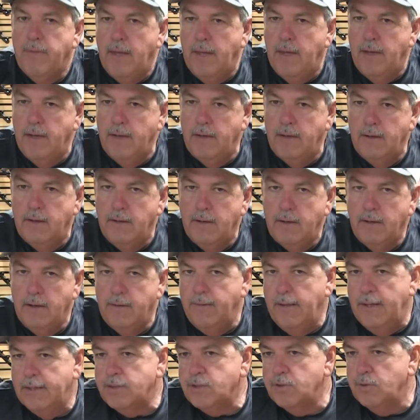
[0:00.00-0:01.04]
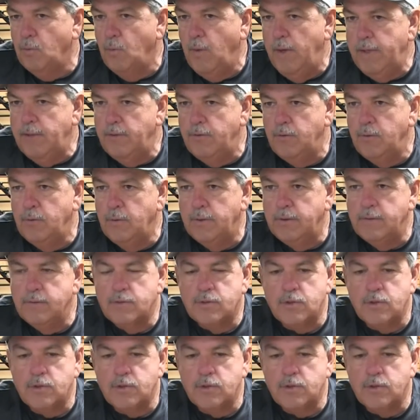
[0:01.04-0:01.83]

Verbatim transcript: And and that's the way to do it.